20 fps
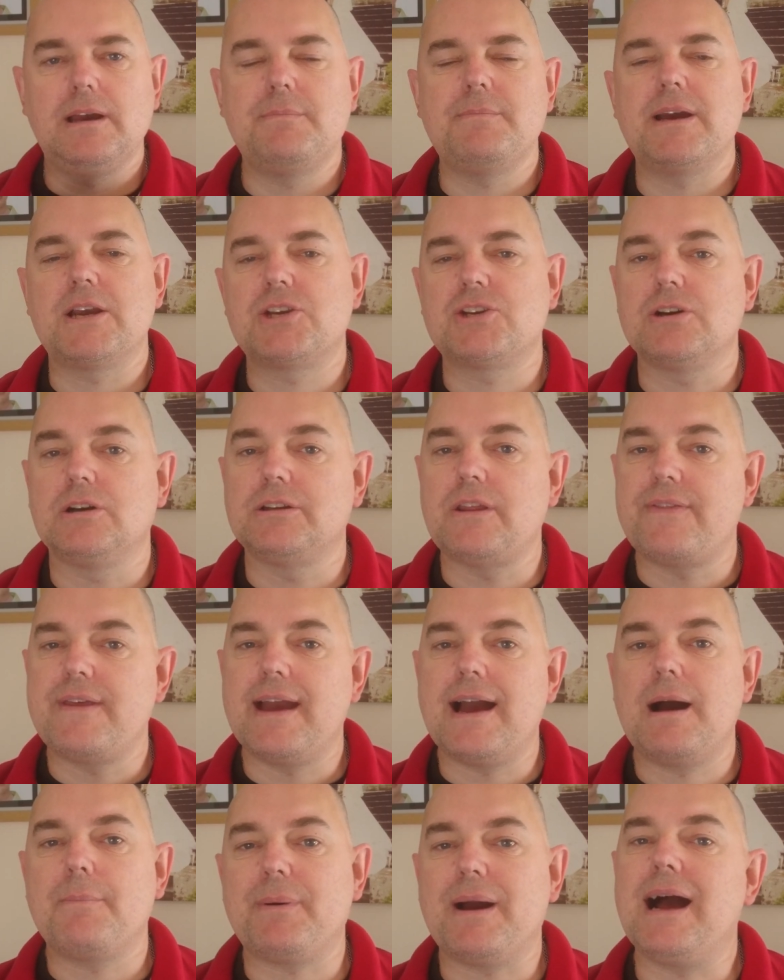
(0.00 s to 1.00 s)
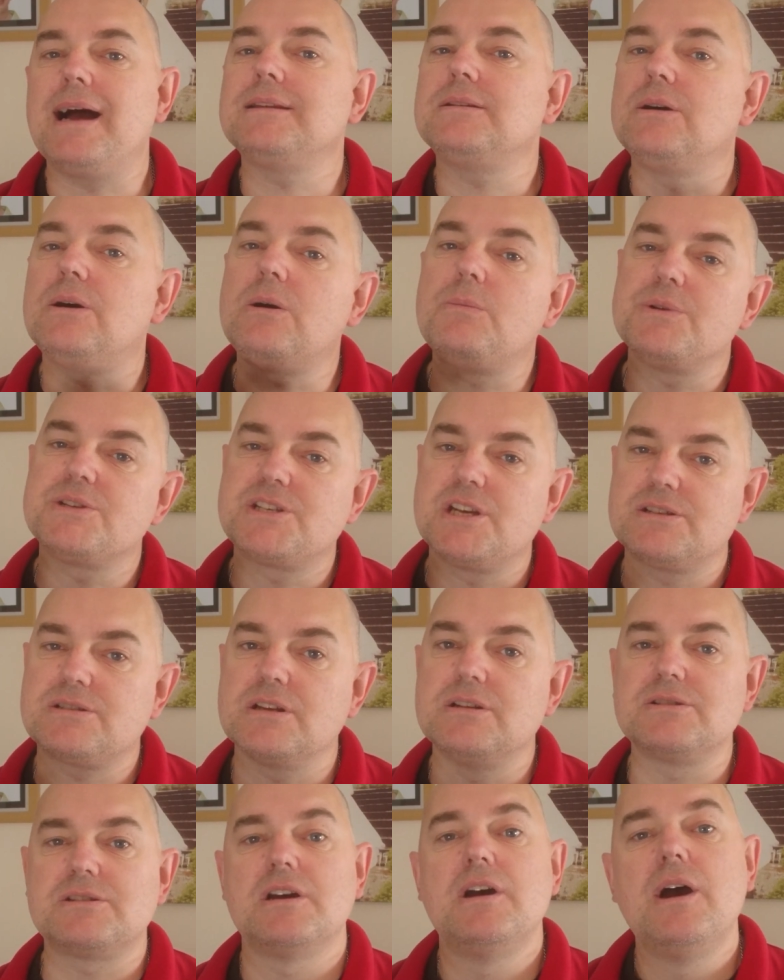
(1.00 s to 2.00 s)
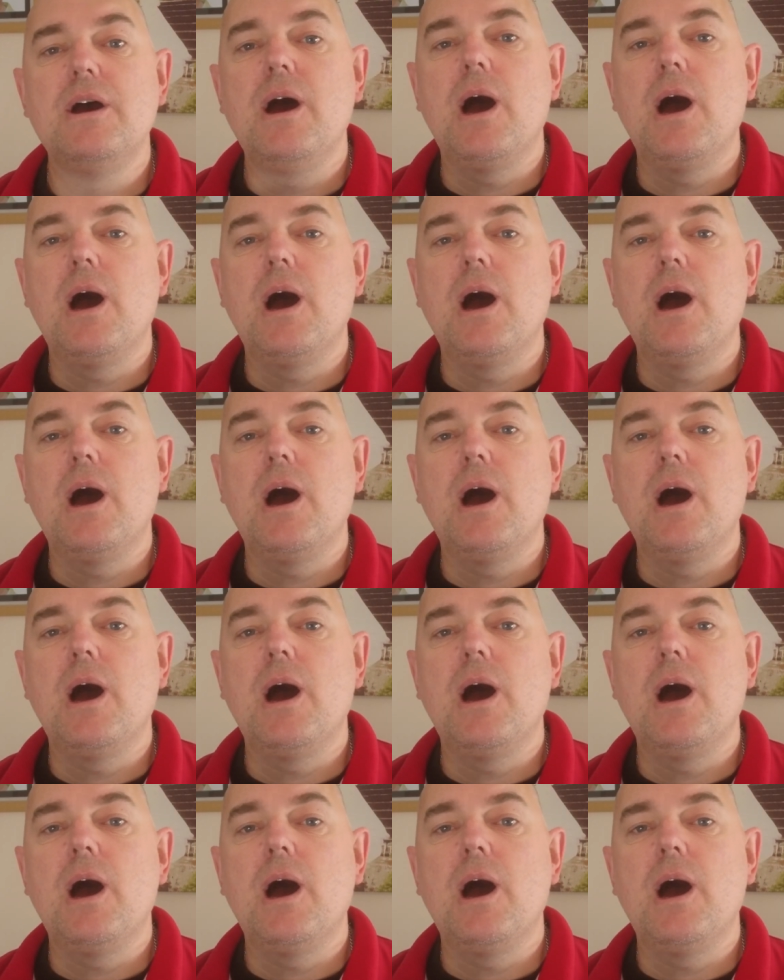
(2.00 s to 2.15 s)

and make sure that the app and Home Assistant